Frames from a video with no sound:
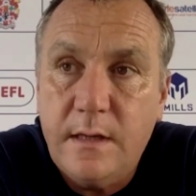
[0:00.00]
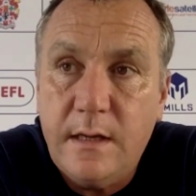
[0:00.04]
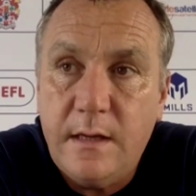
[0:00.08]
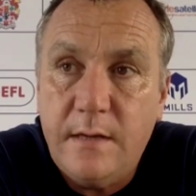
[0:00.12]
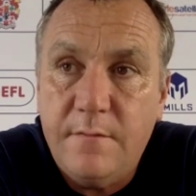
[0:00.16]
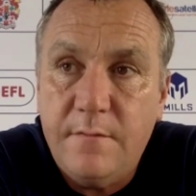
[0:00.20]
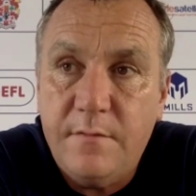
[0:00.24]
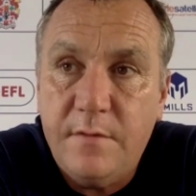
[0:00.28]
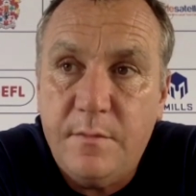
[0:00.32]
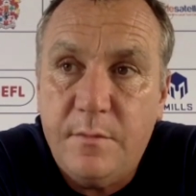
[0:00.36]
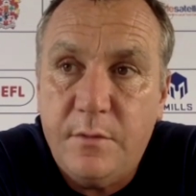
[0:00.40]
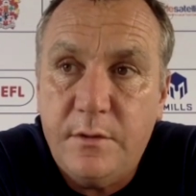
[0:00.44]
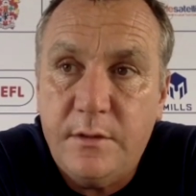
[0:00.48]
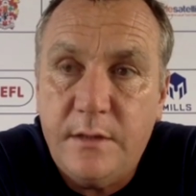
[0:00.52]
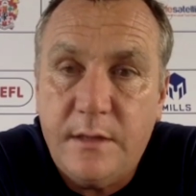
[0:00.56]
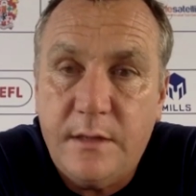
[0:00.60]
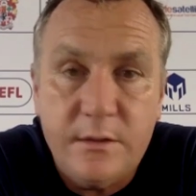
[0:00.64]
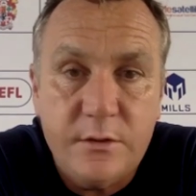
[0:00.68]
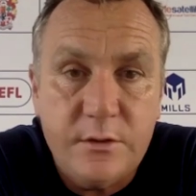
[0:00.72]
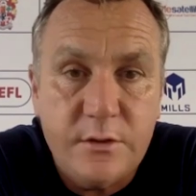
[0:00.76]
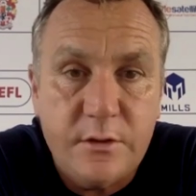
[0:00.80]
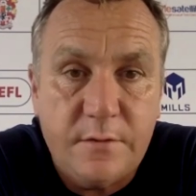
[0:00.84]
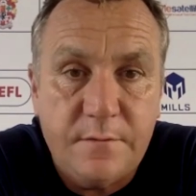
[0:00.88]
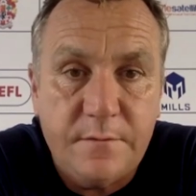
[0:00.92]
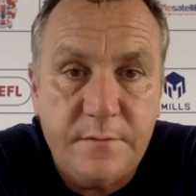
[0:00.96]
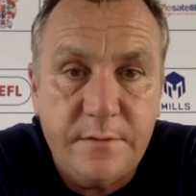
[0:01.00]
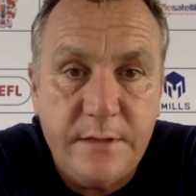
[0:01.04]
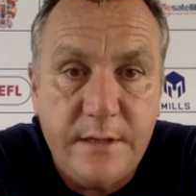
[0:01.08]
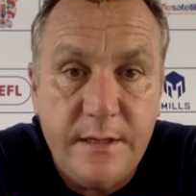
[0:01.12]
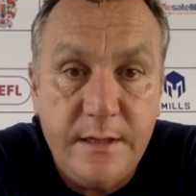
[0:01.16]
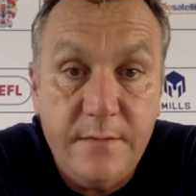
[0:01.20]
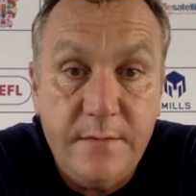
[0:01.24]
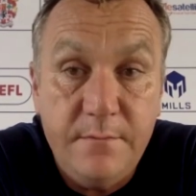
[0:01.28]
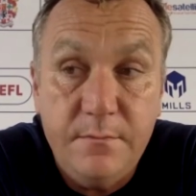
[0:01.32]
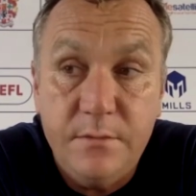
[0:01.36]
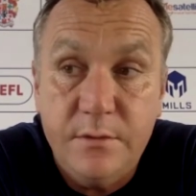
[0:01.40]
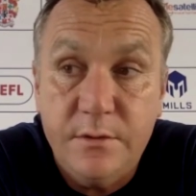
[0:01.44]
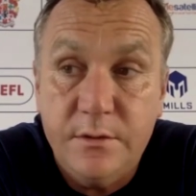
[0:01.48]
Everybody has tough
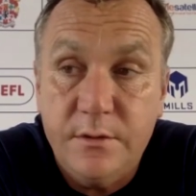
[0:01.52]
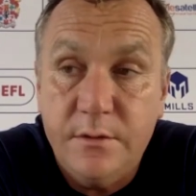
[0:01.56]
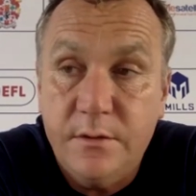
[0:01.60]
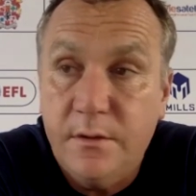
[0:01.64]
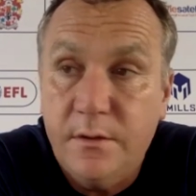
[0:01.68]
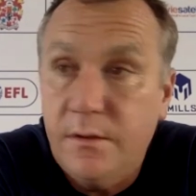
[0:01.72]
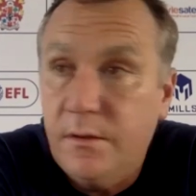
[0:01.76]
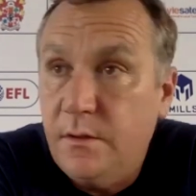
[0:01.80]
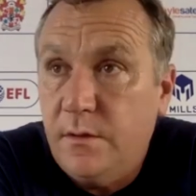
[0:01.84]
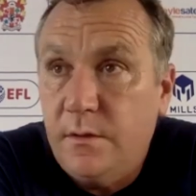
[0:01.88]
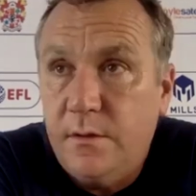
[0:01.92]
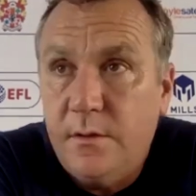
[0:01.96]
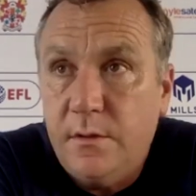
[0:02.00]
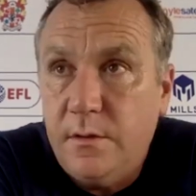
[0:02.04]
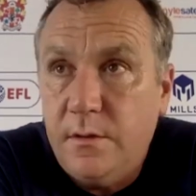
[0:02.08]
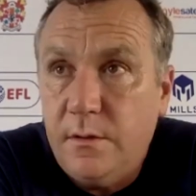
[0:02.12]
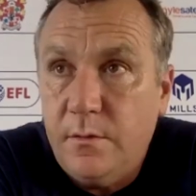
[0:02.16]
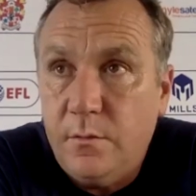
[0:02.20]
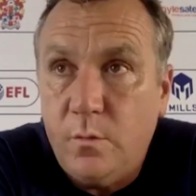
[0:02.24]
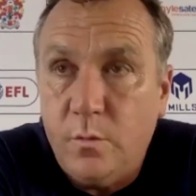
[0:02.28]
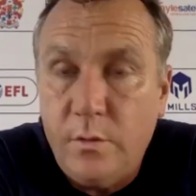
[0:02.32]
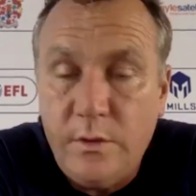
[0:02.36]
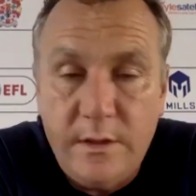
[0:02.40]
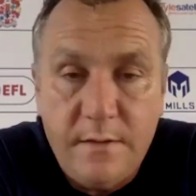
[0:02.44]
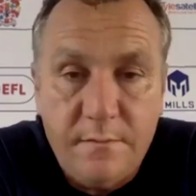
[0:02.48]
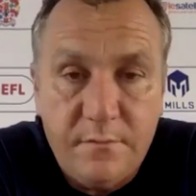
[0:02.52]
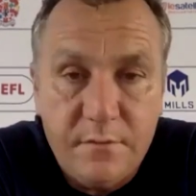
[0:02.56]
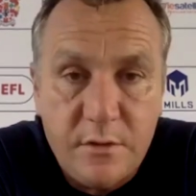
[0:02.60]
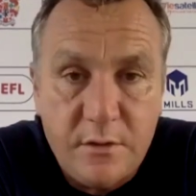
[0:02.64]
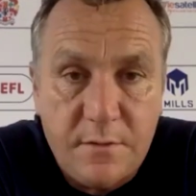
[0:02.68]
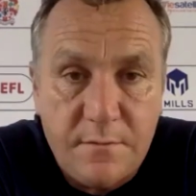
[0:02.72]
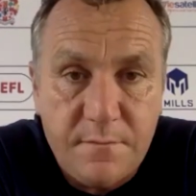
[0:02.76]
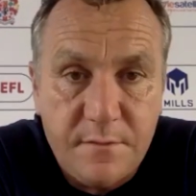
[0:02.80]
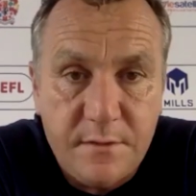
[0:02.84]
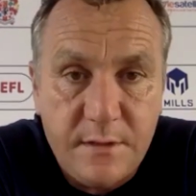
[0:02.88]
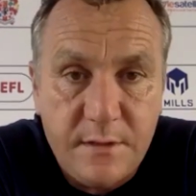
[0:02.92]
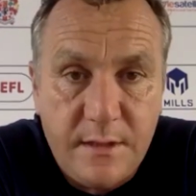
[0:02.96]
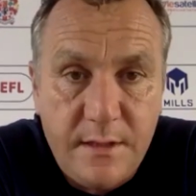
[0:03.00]
times. We have
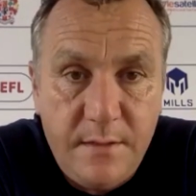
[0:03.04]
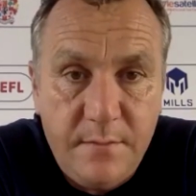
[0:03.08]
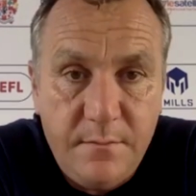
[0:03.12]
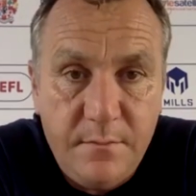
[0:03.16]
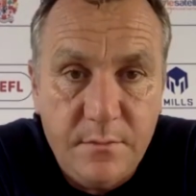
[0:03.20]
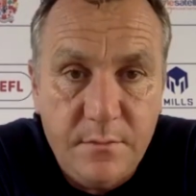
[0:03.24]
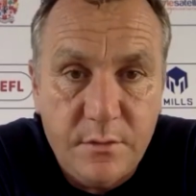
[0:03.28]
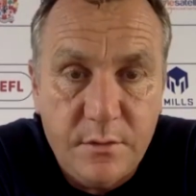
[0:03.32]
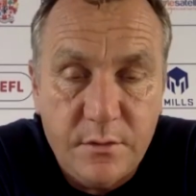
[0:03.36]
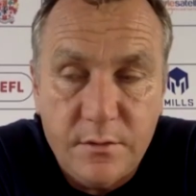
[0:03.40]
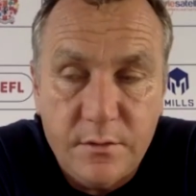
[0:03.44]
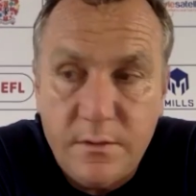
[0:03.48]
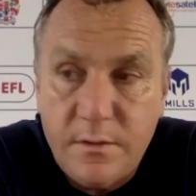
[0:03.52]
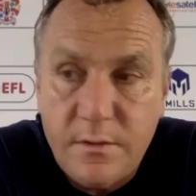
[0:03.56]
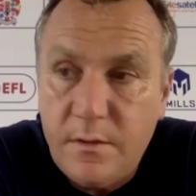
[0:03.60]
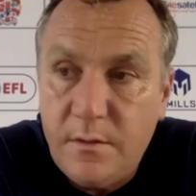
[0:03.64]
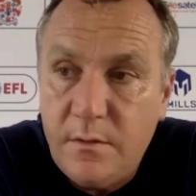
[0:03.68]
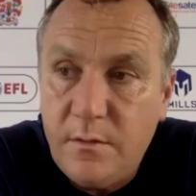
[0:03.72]
tough times.